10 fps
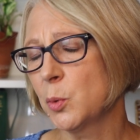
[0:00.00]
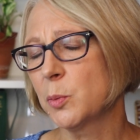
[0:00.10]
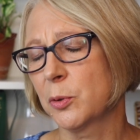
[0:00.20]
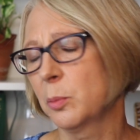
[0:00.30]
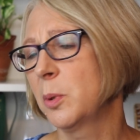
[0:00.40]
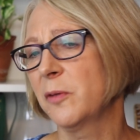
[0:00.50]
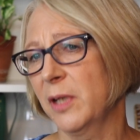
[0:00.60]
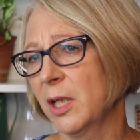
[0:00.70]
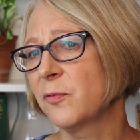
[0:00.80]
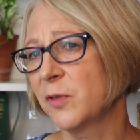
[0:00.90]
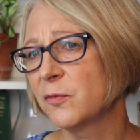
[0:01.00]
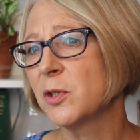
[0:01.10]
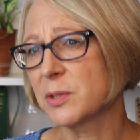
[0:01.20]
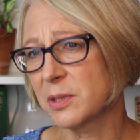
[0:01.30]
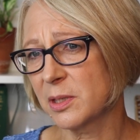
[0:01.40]
would probably have had
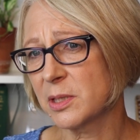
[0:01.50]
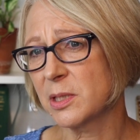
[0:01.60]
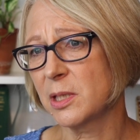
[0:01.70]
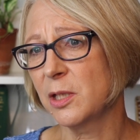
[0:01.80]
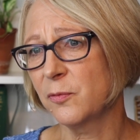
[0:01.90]
50 or 60